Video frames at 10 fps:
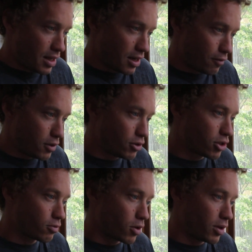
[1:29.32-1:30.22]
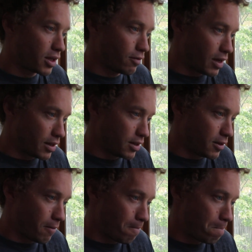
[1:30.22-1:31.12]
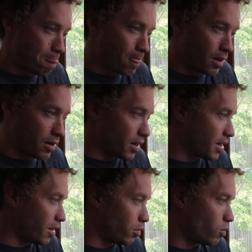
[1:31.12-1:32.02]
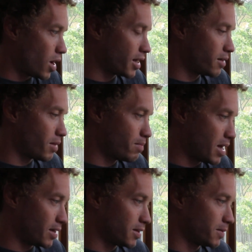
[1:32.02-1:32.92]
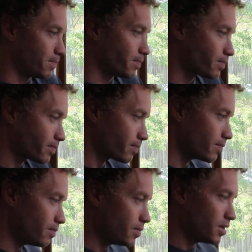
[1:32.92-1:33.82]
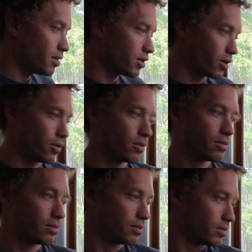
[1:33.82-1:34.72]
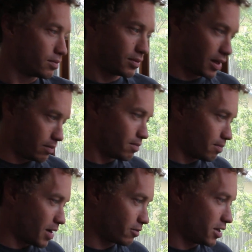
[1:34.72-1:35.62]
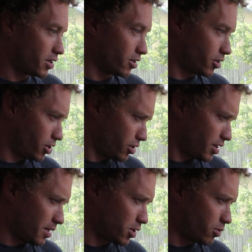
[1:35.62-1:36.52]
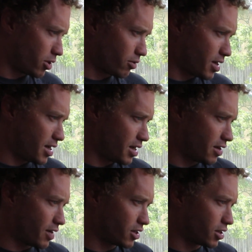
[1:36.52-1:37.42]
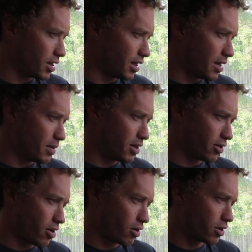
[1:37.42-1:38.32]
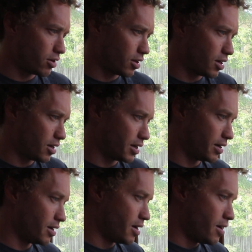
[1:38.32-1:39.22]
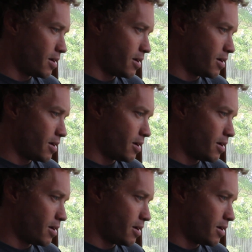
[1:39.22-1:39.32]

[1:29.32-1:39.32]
in a future rolling event and help widen my base. So, and my research seems to agree, and it eventually led me to your article on